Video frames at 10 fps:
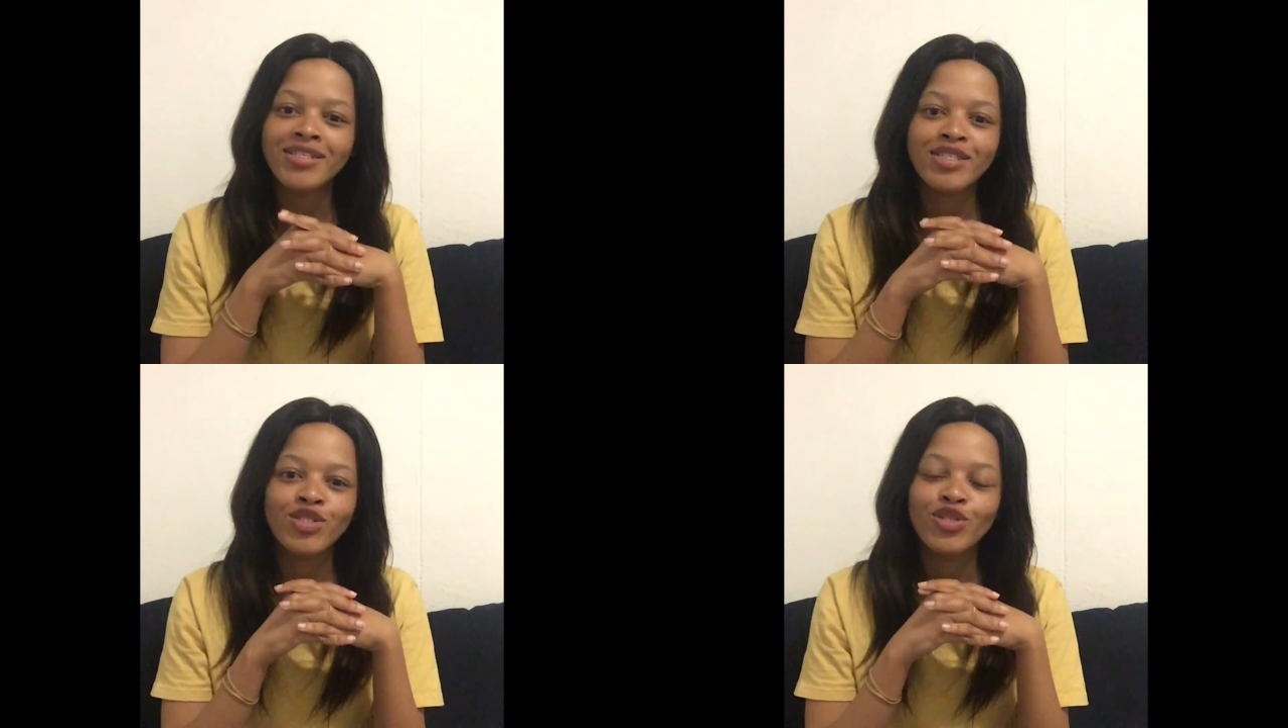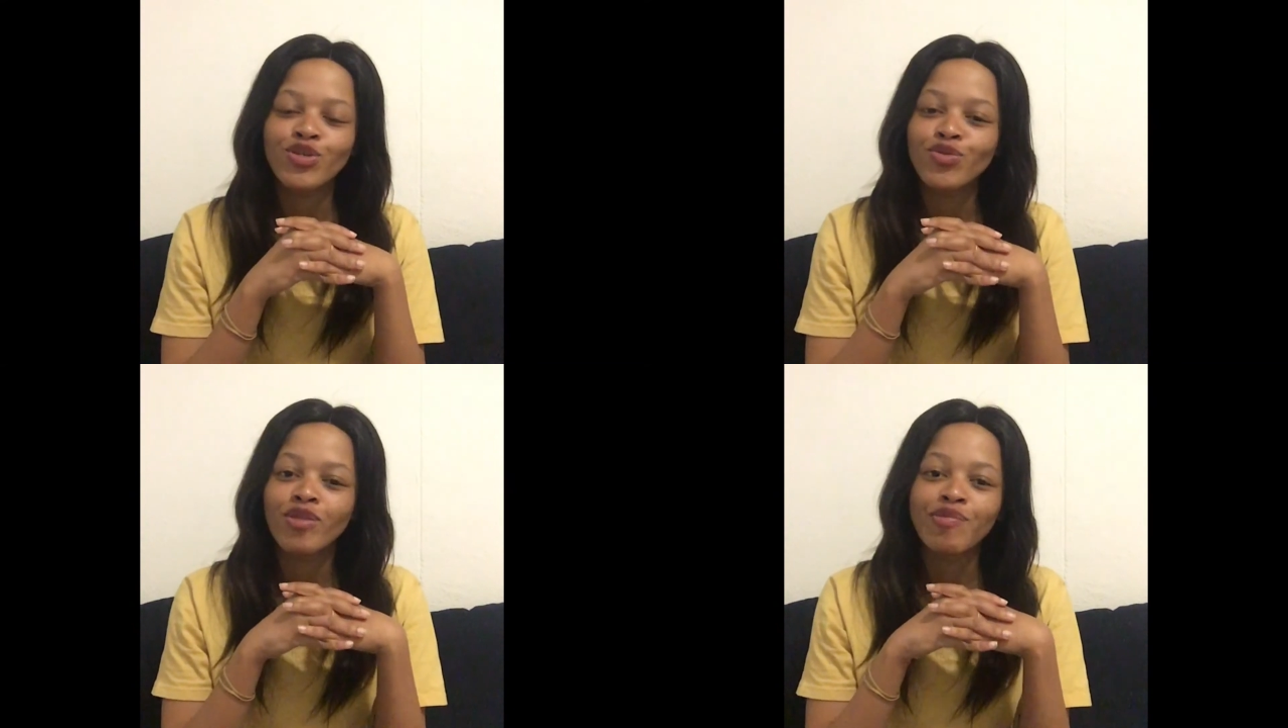it's
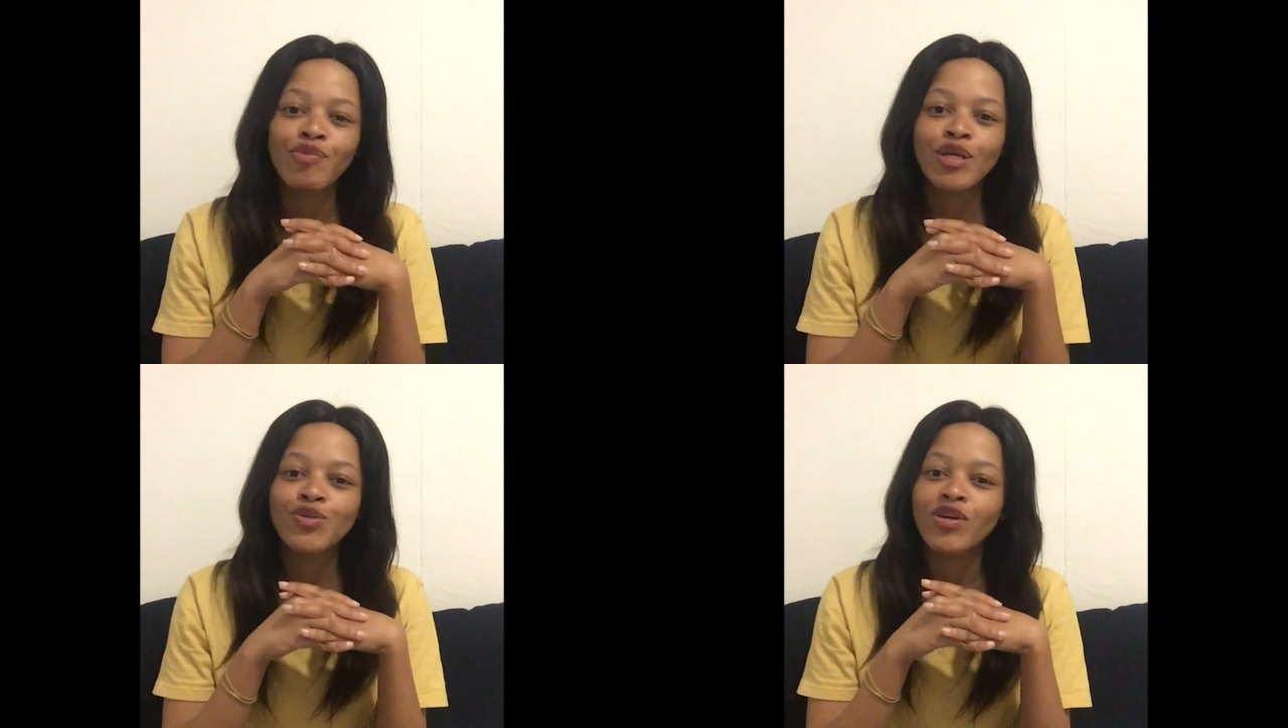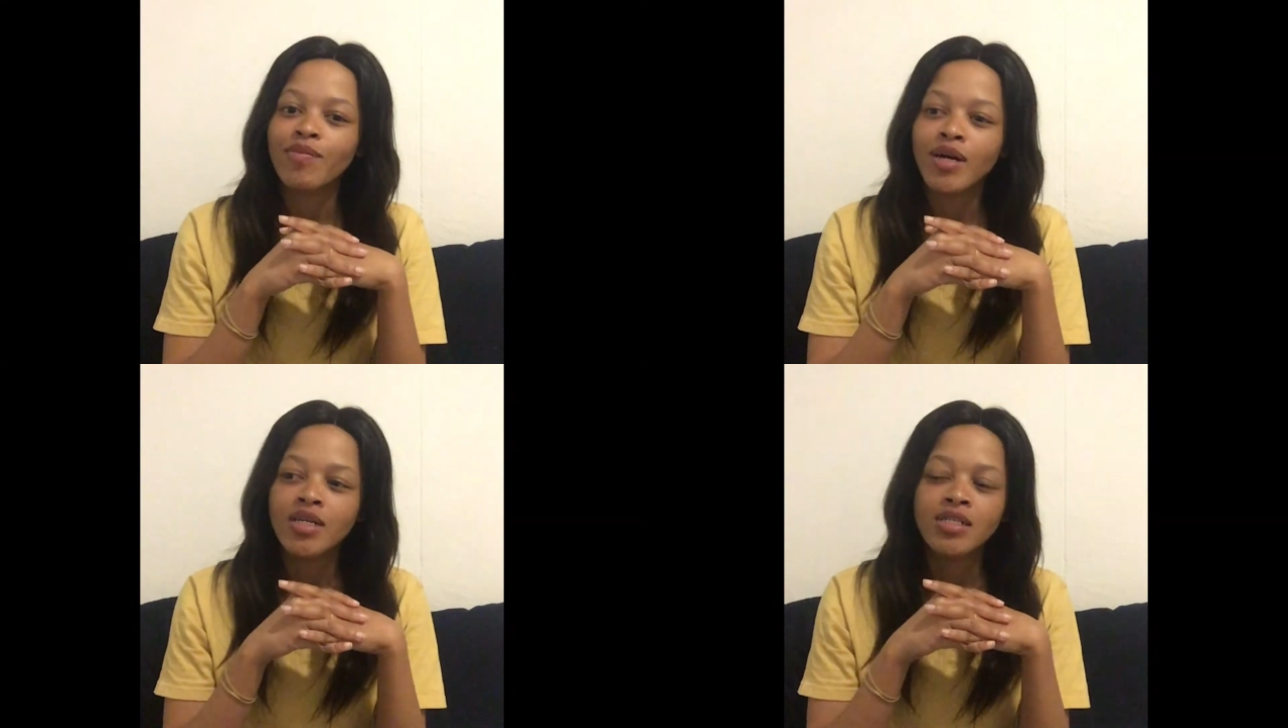new and people are talking
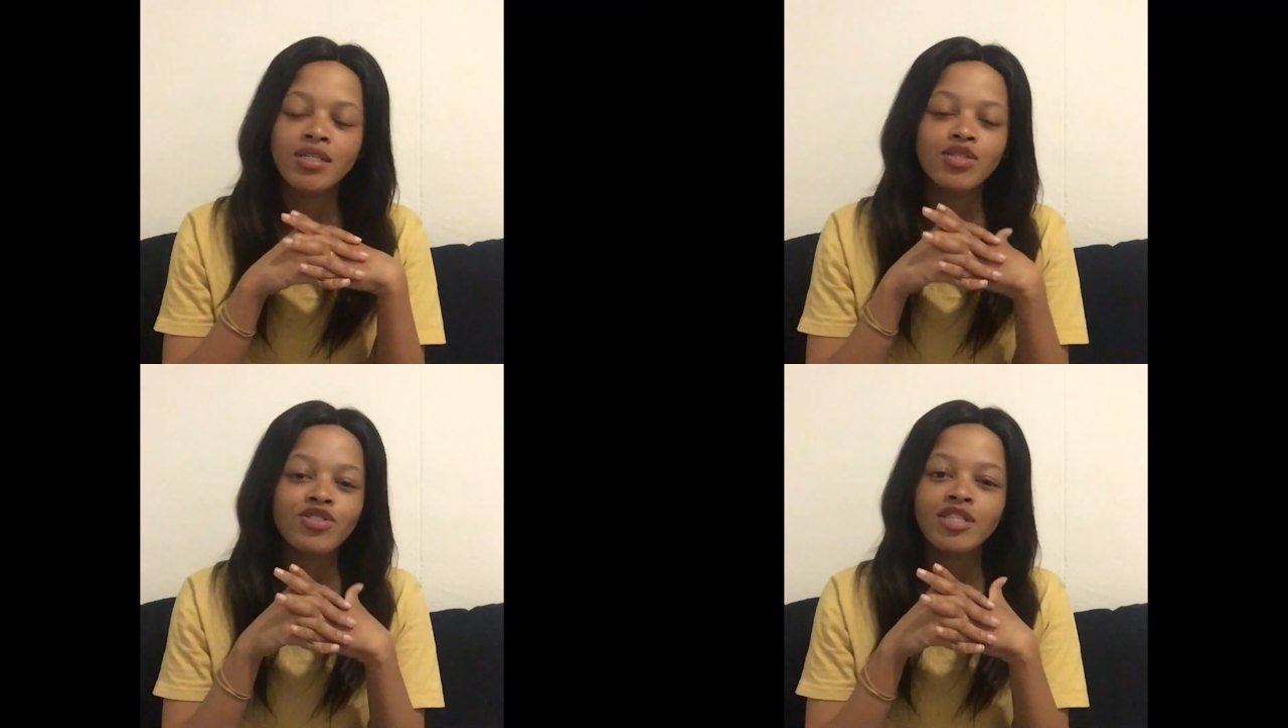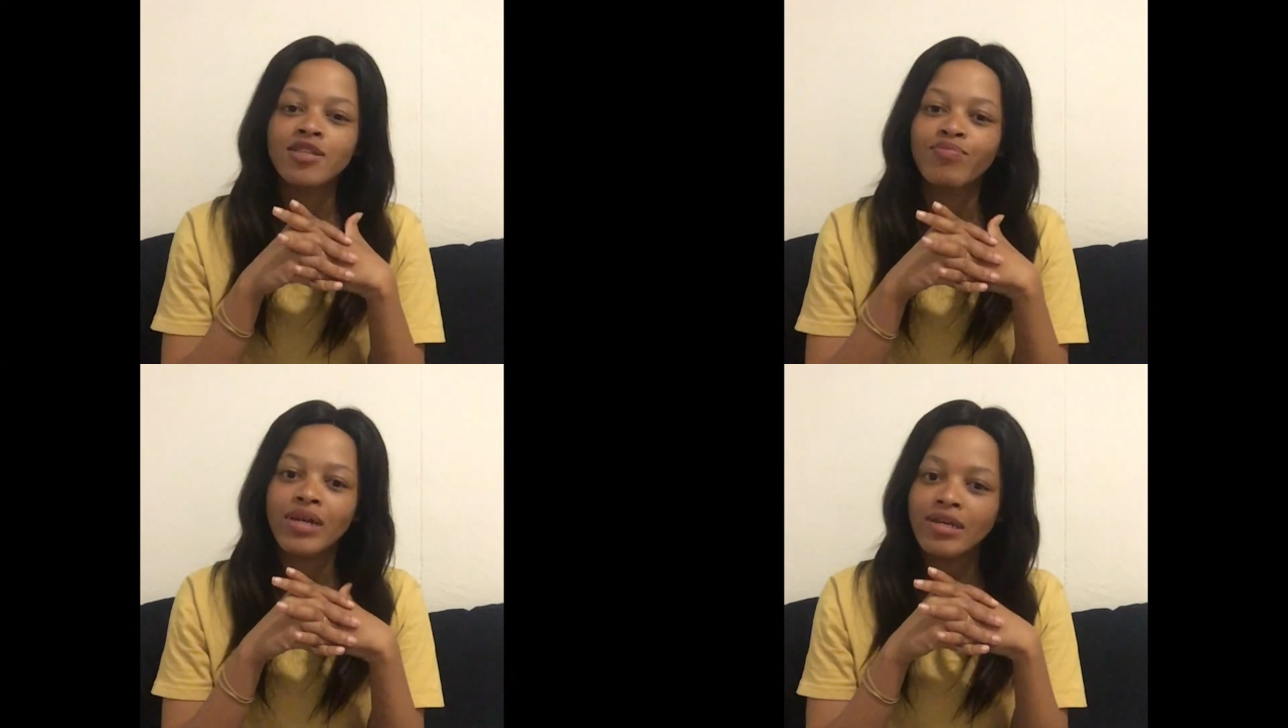about it, trust
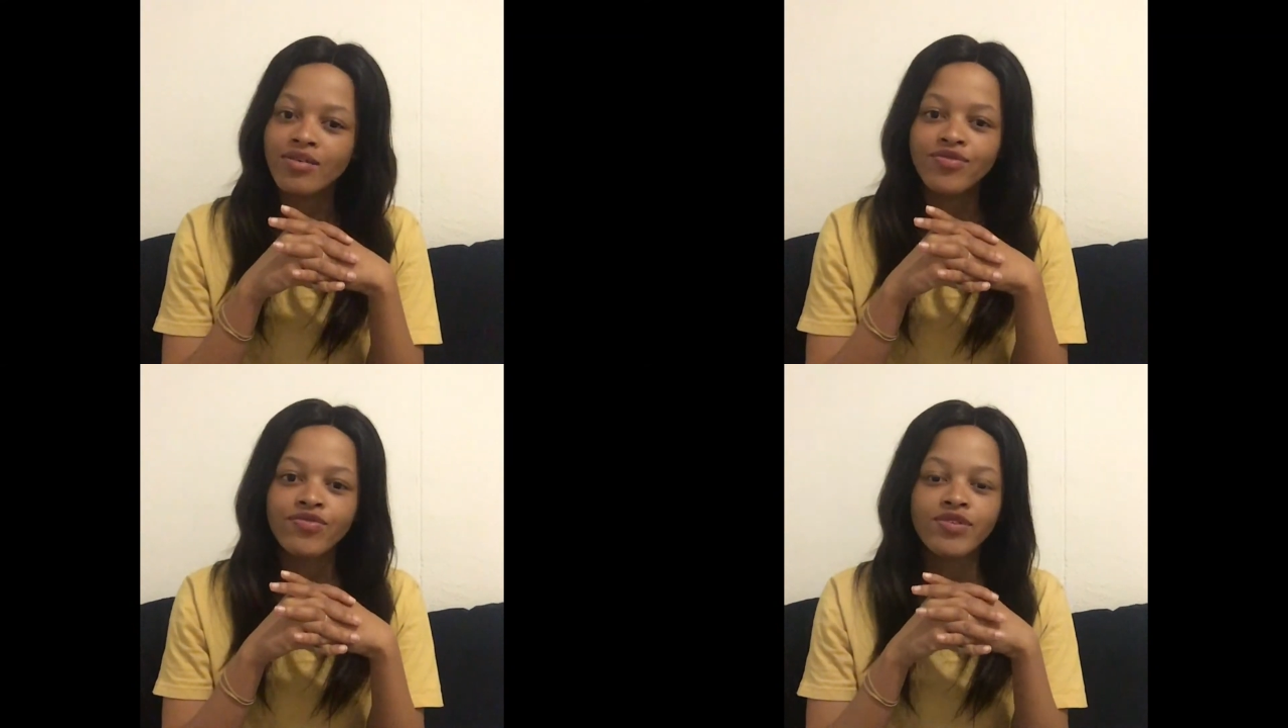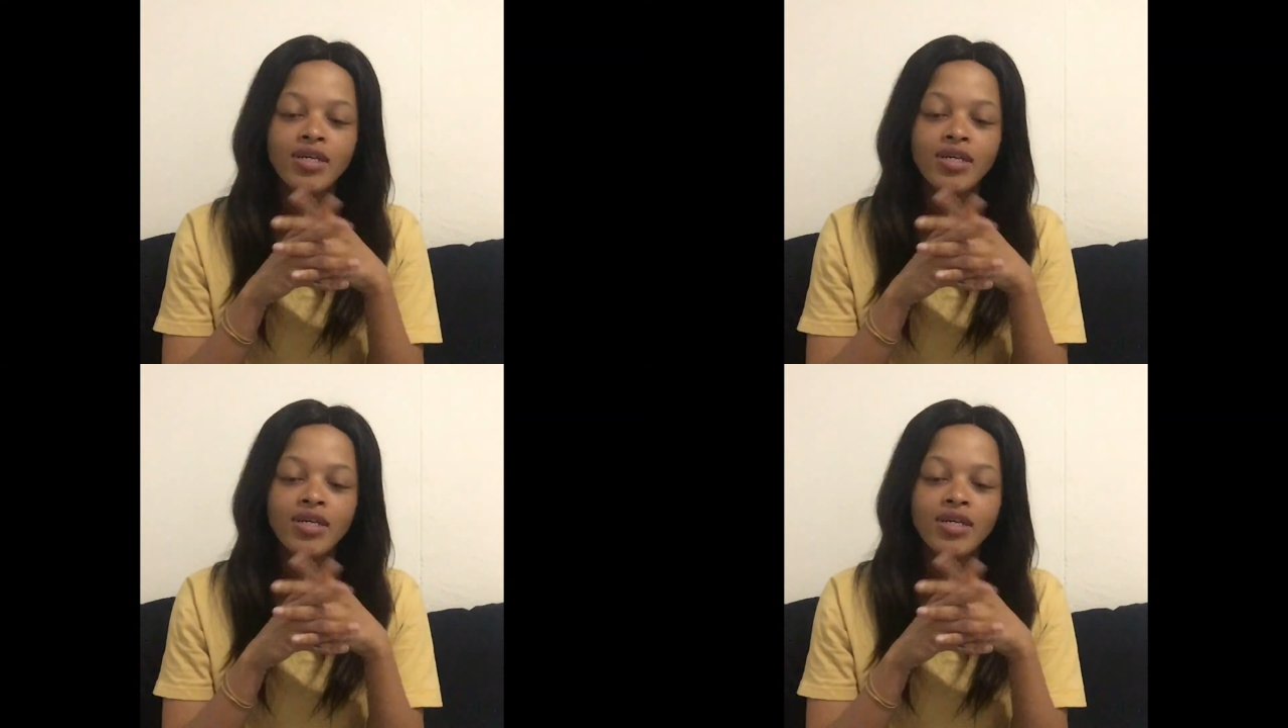and believe.